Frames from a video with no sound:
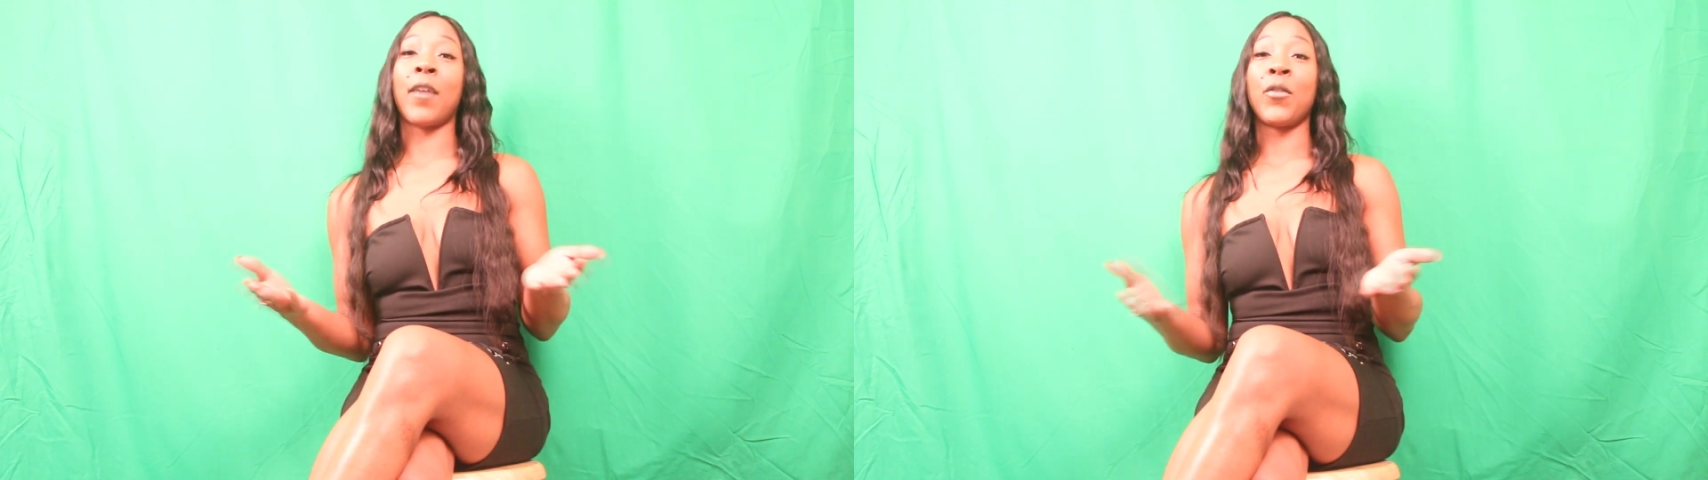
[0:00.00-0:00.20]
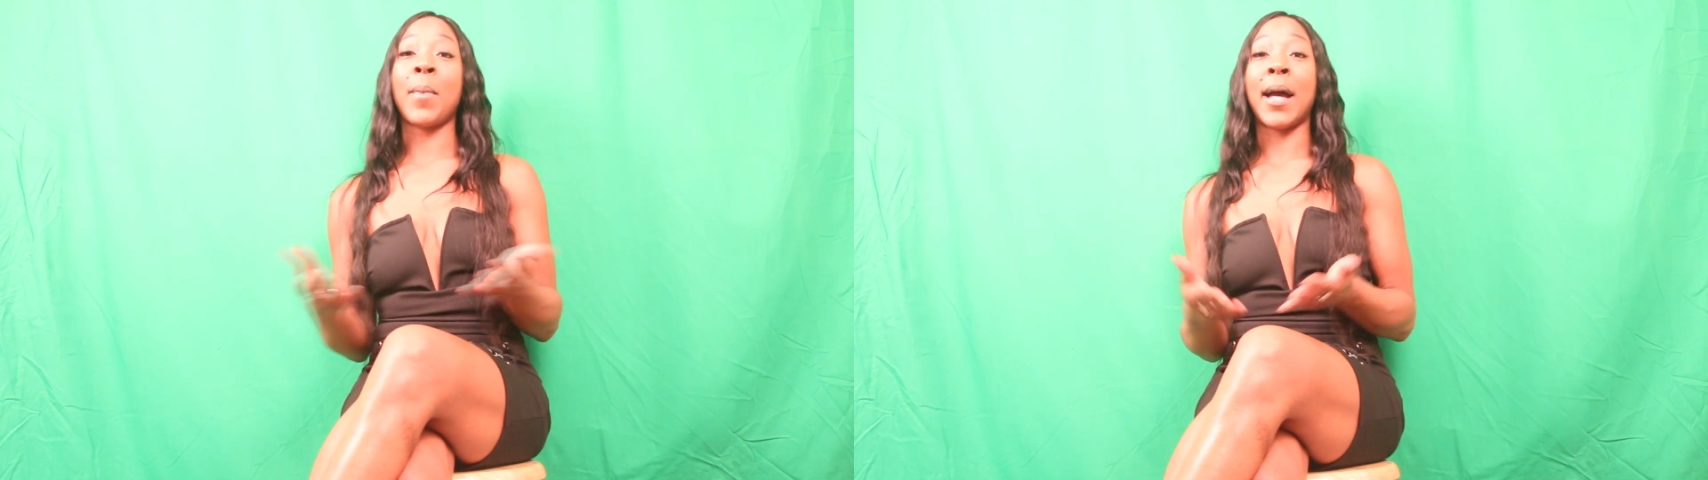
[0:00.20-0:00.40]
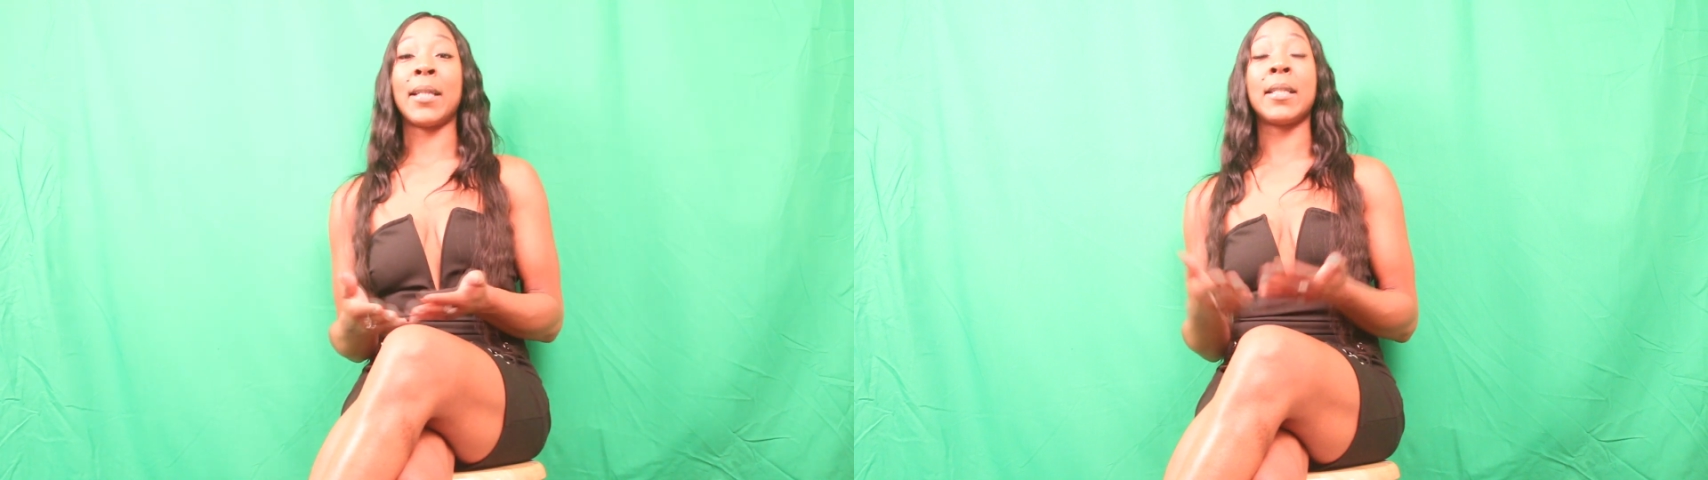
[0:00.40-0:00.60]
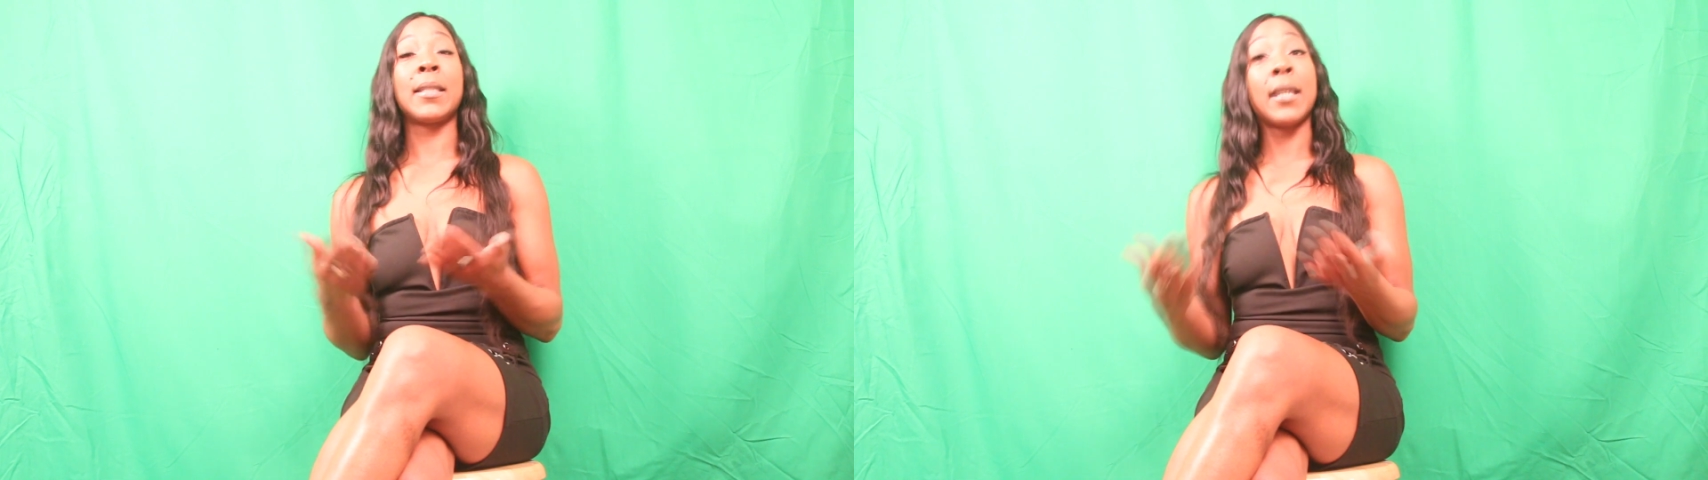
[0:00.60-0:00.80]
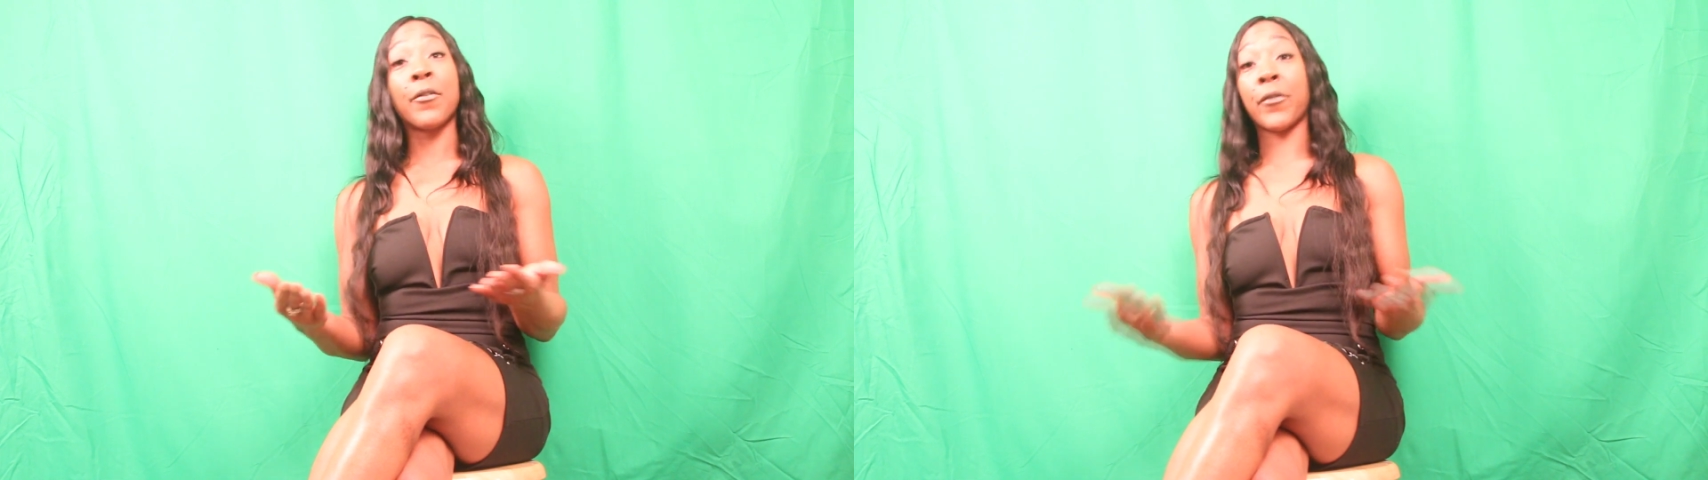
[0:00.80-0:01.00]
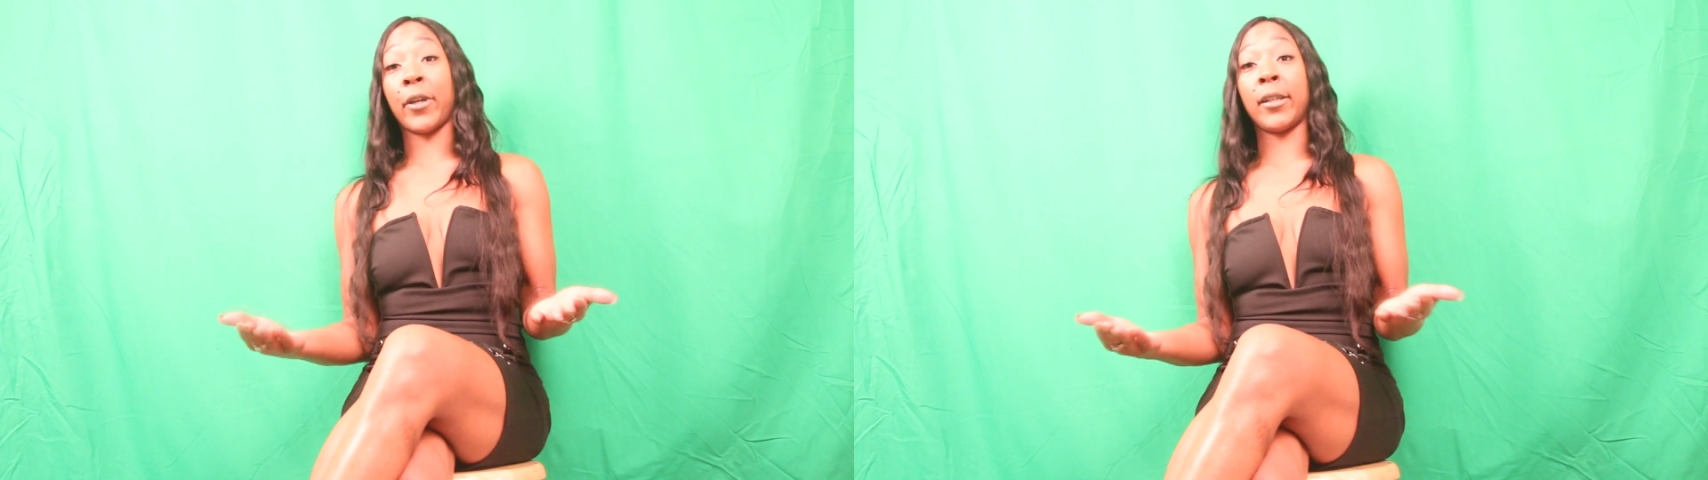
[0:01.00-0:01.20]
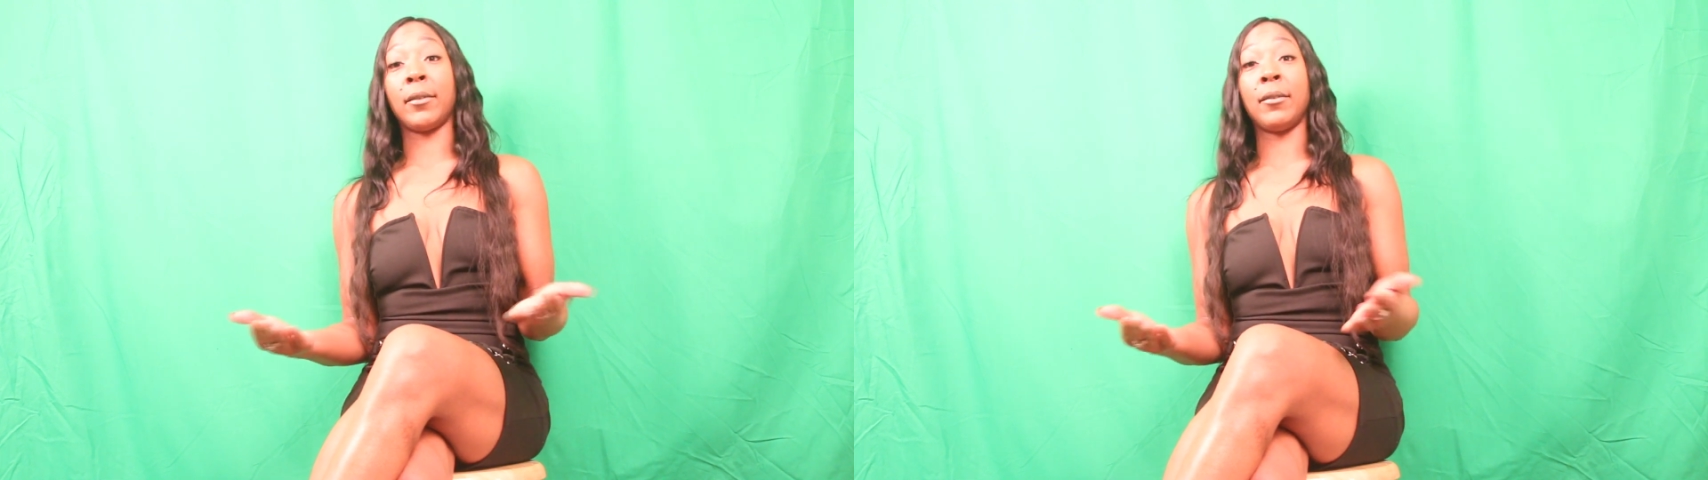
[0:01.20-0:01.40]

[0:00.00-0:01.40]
Everybody is different.